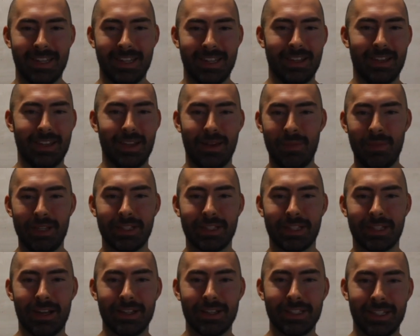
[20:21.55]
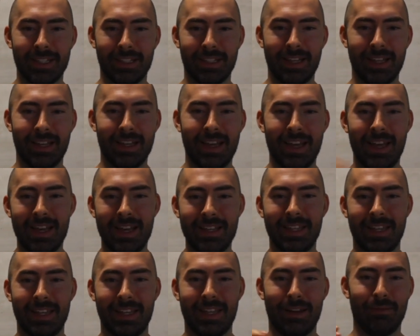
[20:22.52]
I mean, just constantly
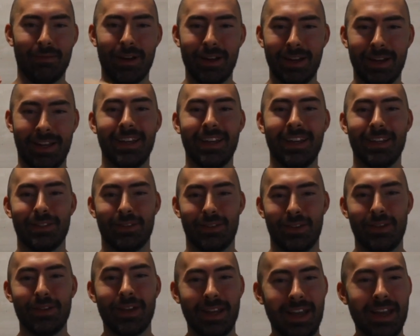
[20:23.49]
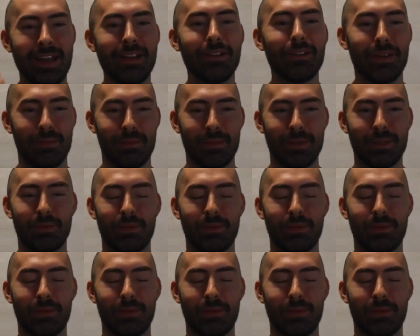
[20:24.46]
hissing and running. So you can hear them as well.